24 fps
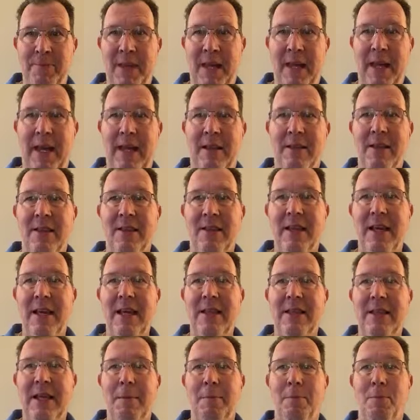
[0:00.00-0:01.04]
And the
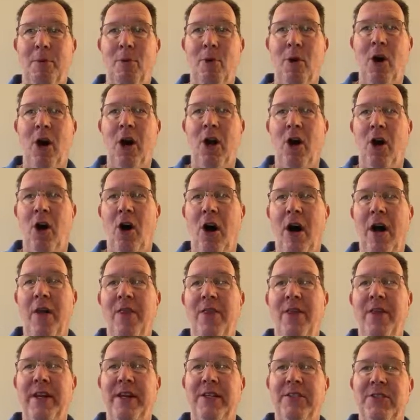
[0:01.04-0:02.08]
thing that brought
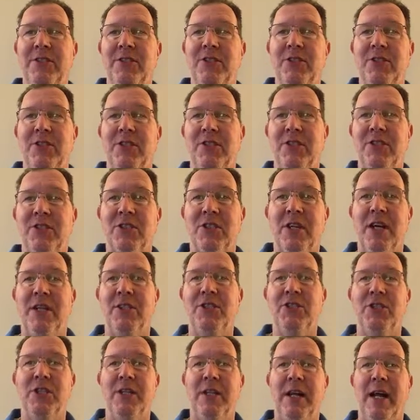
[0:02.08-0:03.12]
on this
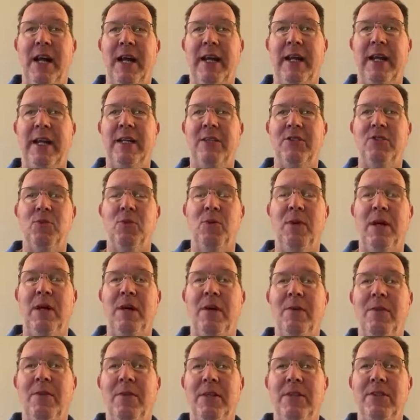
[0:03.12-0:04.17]
discussion,
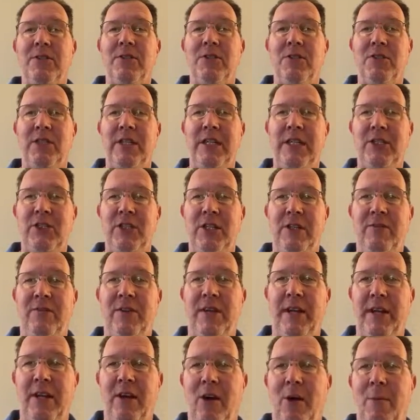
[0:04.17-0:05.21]
this teaching
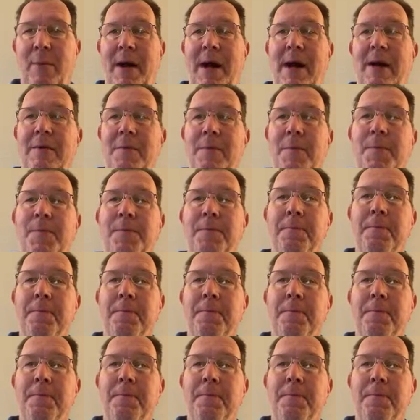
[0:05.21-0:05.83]
video about